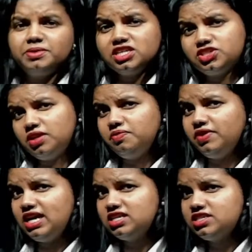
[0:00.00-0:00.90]
kitchen
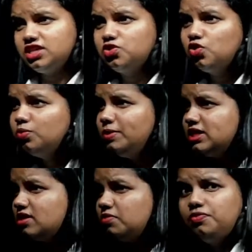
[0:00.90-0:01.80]
waste, it could be
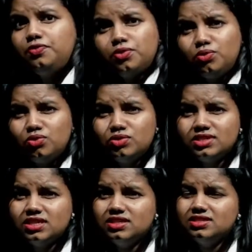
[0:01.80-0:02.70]
some
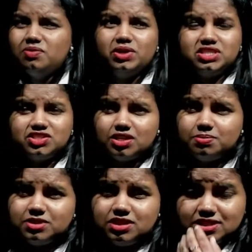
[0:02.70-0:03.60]
fruits, some
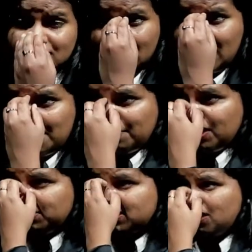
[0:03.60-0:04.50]
vegetables,
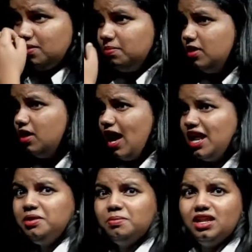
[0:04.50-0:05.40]
maybe some
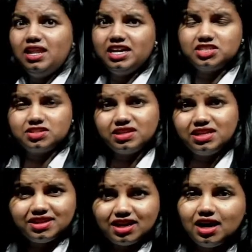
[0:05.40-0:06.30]
animal
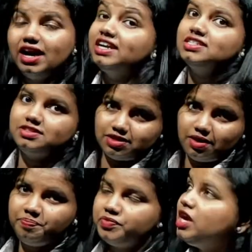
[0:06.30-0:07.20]
excreta, etc.
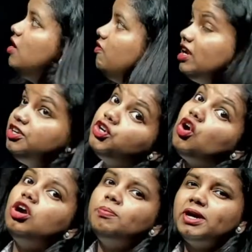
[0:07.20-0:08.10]
While
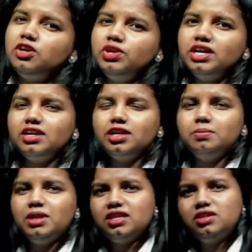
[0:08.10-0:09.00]
non biodegradable
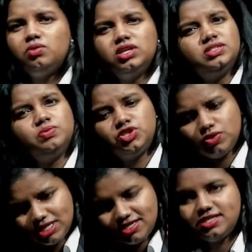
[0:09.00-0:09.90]
are the ones which
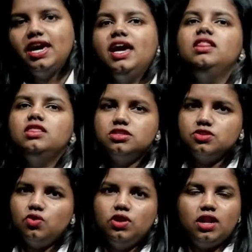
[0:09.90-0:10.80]
will stay in the
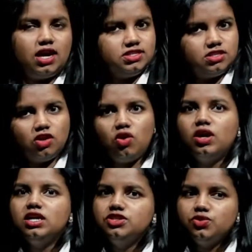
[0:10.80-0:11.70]
soil as long
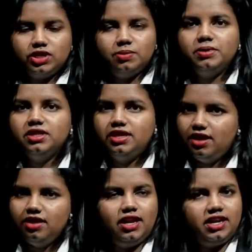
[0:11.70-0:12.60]
as you keep it there.
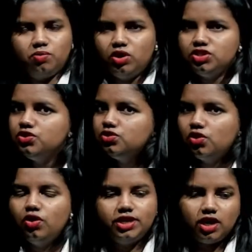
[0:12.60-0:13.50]
Like once you
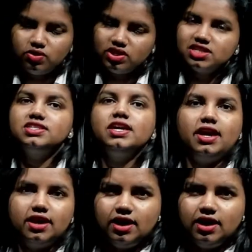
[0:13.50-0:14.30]
throw it out, it's there.